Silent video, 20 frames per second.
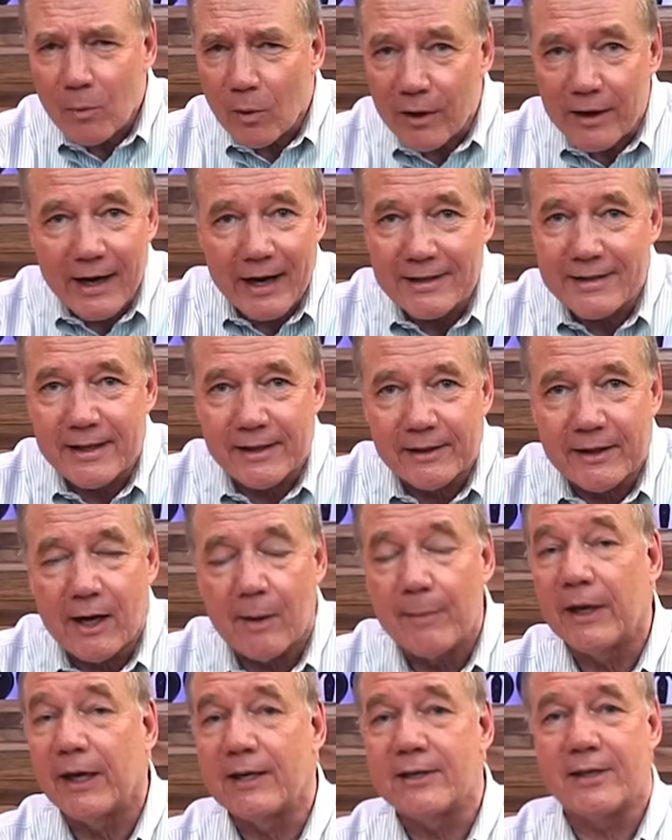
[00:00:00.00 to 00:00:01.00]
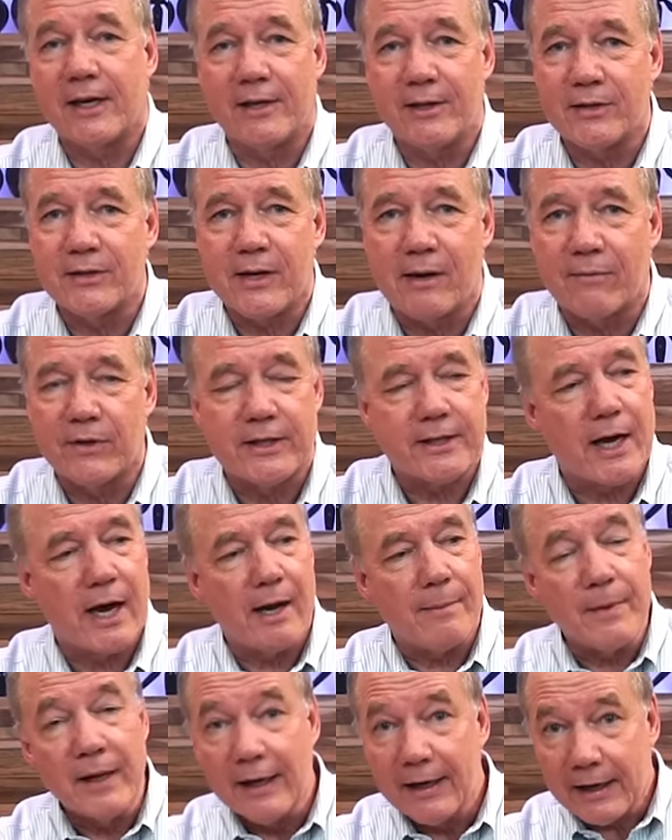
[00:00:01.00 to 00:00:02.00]
more content coming. I say this every
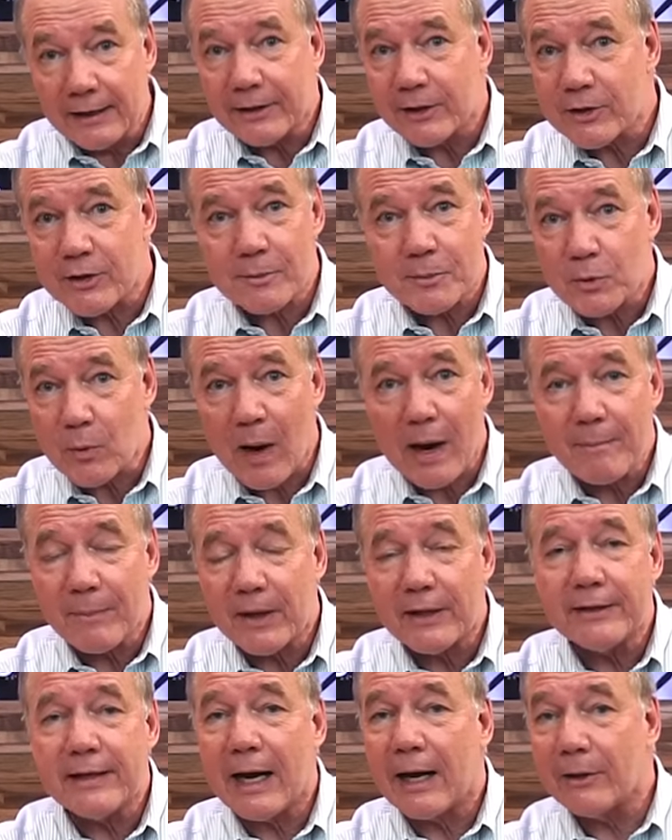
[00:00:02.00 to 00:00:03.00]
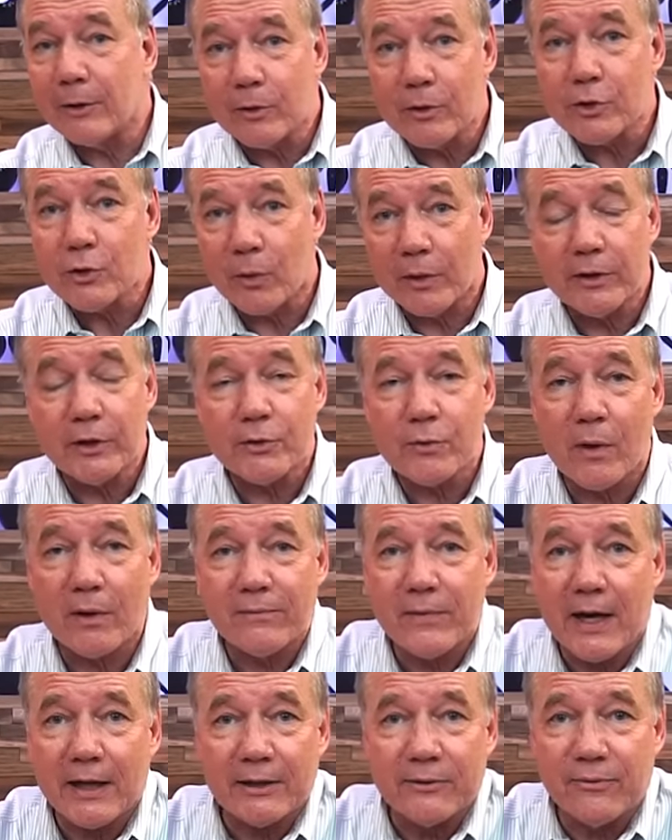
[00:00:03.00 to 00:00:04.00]
time. Hit the subscribe button down there and join the Drone
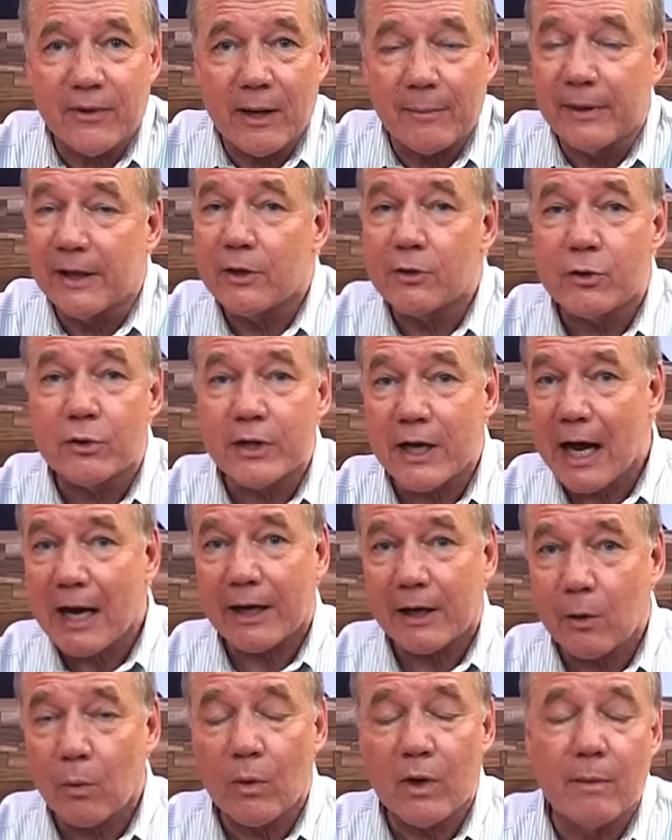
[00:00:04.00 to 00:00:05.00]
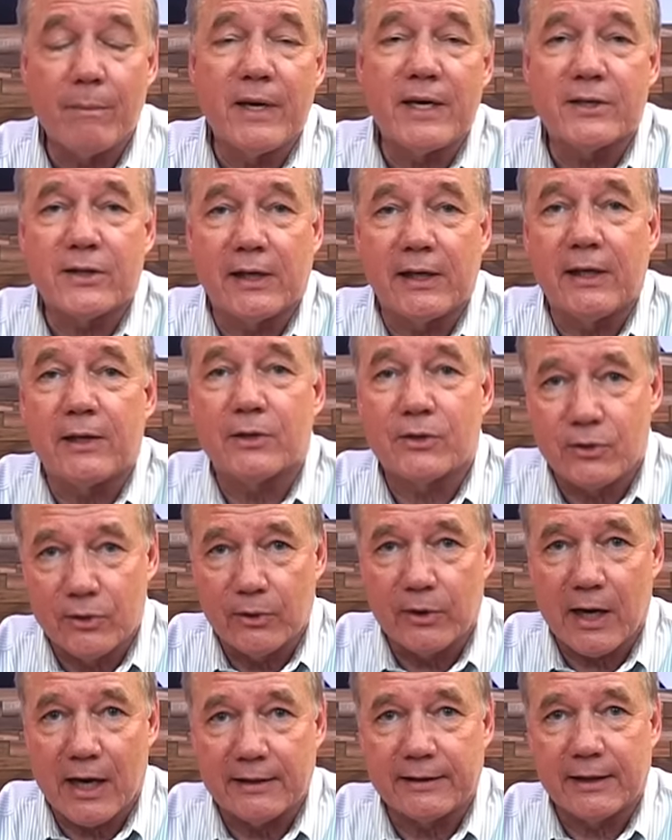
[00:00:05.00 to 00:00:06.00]
Valley family, because you're not gonna wanna miss any of this new
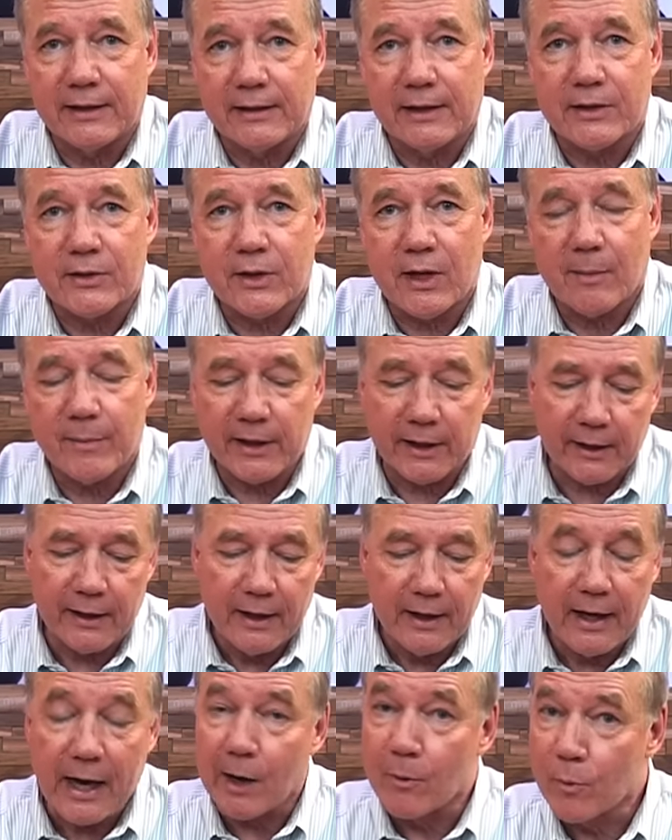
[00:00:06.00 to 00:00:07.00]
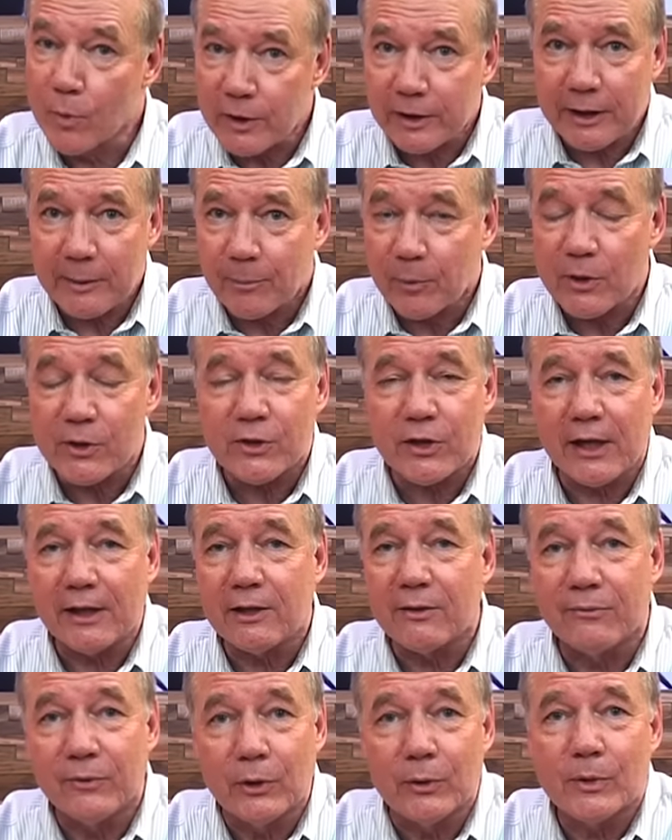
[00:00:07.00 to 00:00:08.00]
content that's coming. I really appreciate
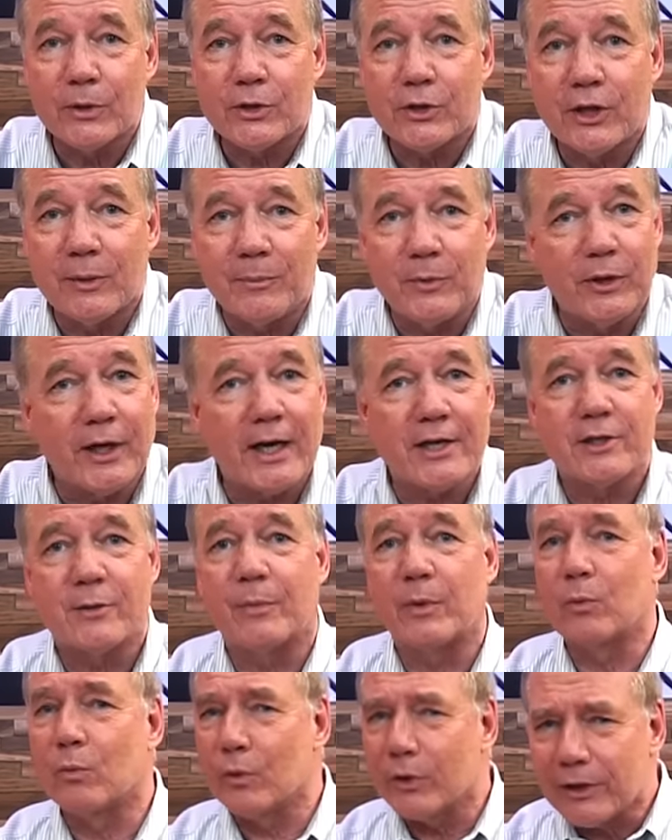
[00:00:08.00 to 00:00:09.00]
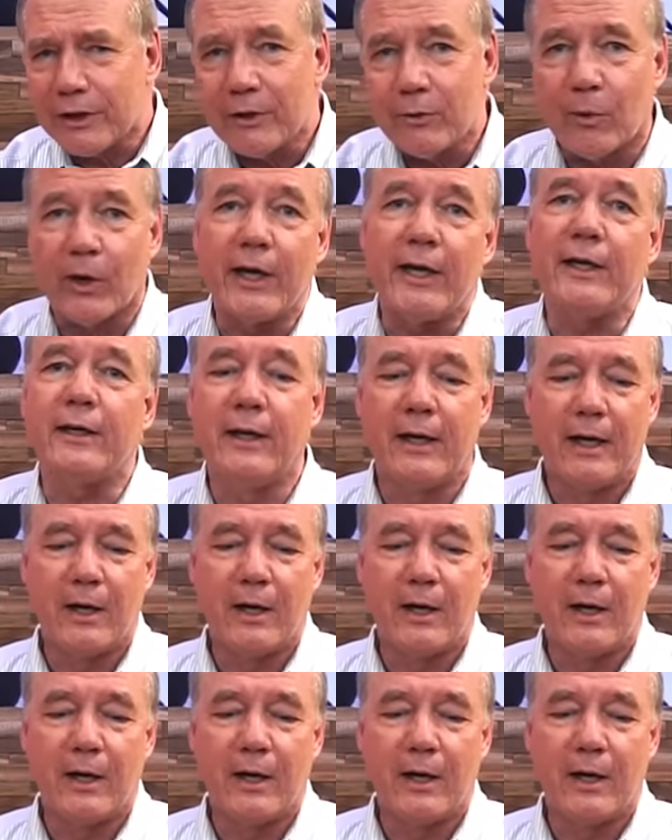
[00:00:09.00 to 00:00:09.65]
the viewership. You guys have been really great